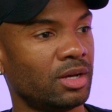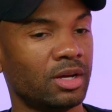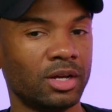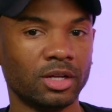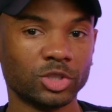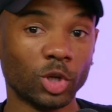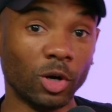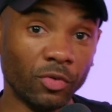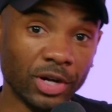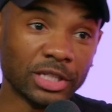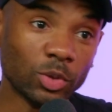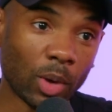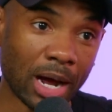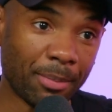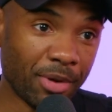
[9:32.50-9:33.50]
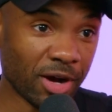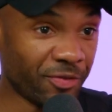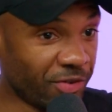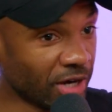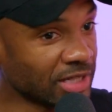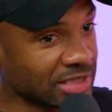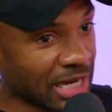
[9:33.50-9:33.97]
So the reason why
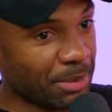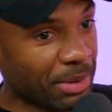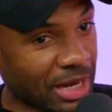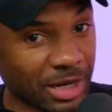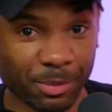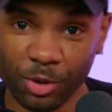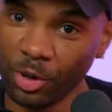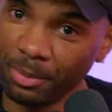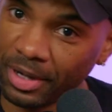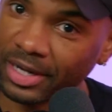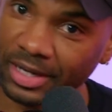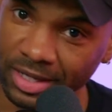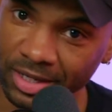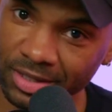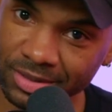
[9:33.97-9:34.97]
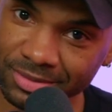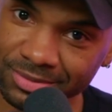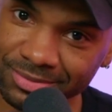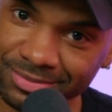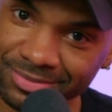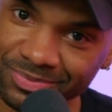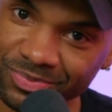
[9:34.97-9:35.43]
motherfuckers ain't making more money,
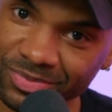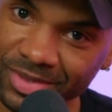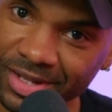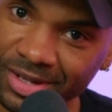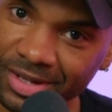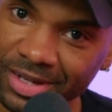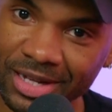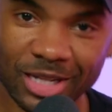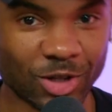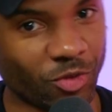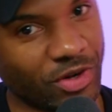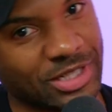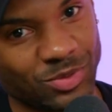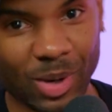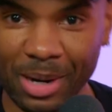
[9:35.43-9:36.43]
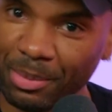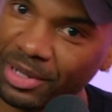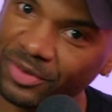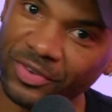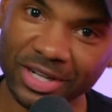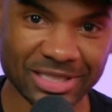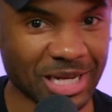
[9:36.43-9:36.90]
the reason why
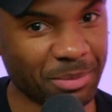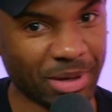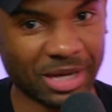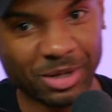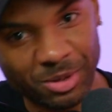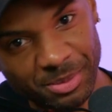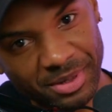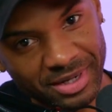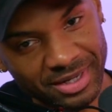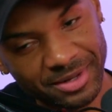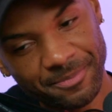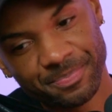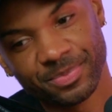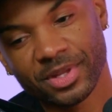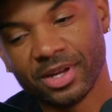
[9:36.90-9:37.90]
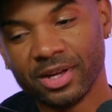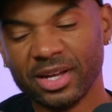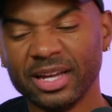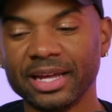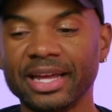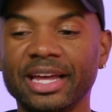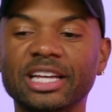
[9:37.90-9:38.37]
motherfuckers ain't making no money
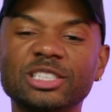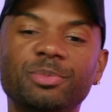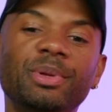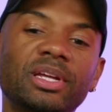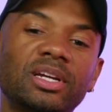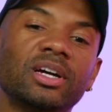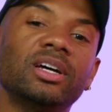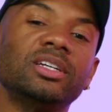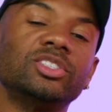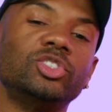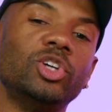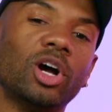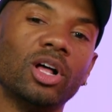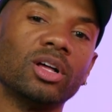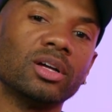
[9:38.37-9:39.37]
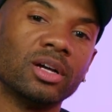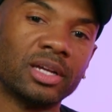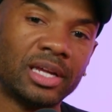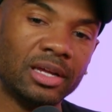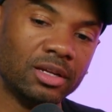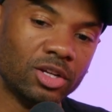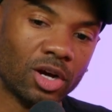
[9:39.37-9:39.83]
is because
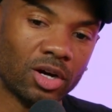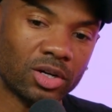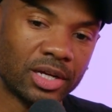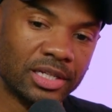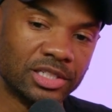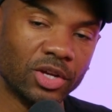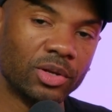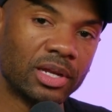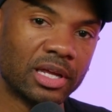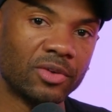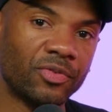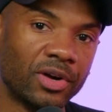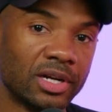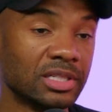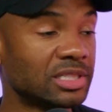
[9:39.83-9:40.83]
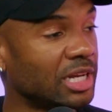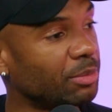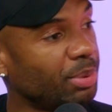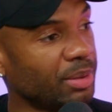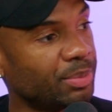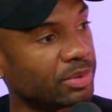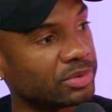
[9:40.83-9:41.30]
y'all continue to get in front of the same
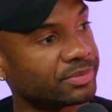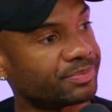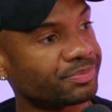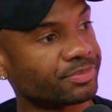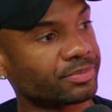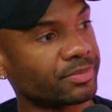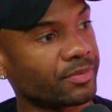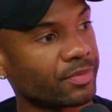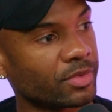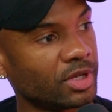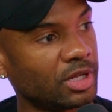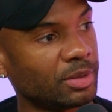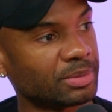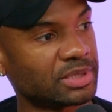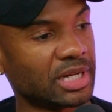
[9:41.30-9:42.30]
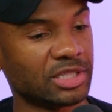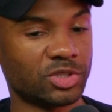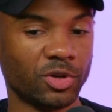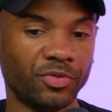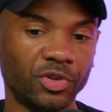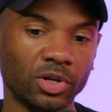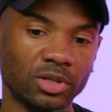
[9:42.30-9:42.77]
people. You know what I'm saying?
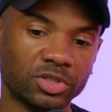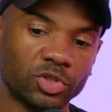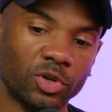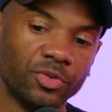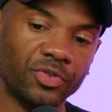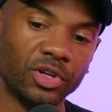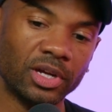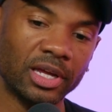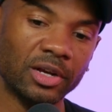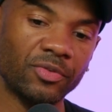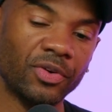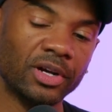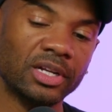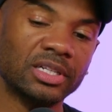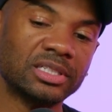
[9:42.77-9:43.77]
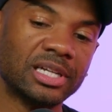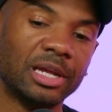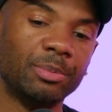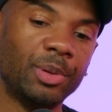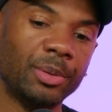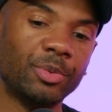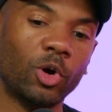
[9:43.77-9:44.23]
So if you get in front of the same
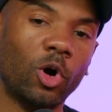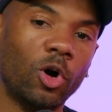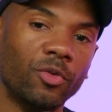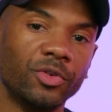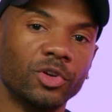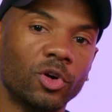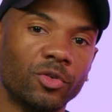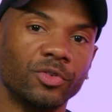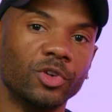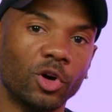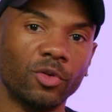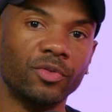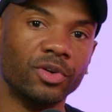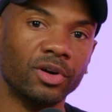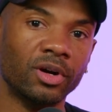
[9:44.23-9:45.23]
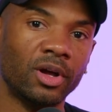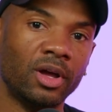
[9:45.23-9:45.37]
people over and over and over,